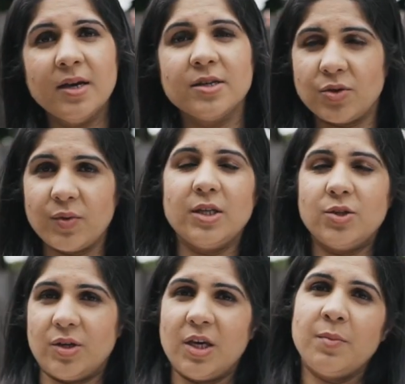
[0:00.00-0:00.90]
So we need
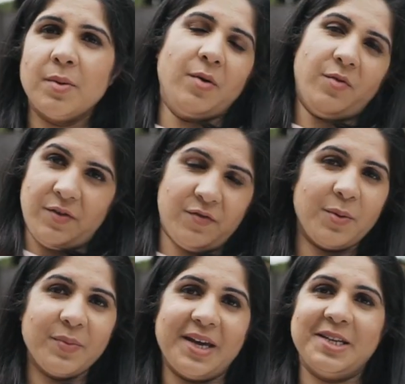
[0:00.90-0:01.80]
to keep him away
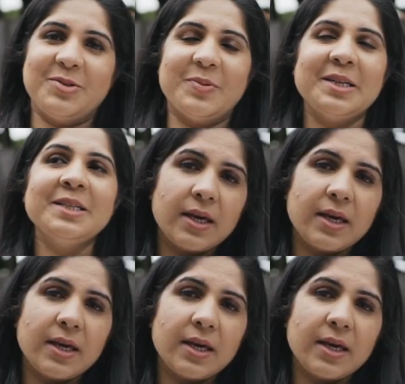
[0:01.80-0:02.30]
from that as well.